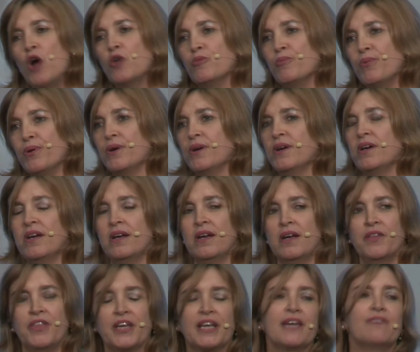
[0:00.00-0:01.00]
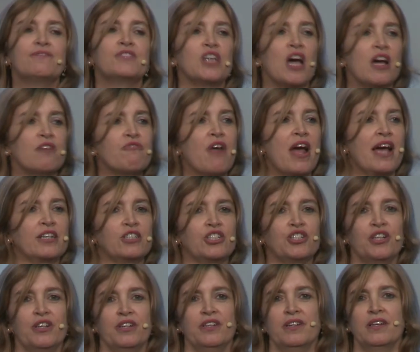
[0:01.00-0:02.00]
hope, that give
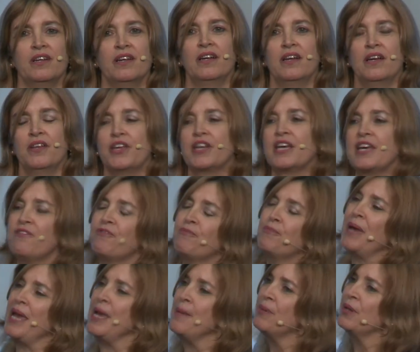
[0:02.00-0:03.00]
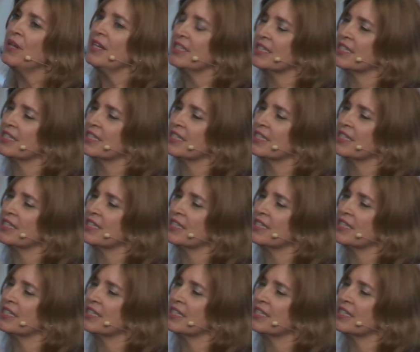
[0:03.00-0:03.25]
direction, that give people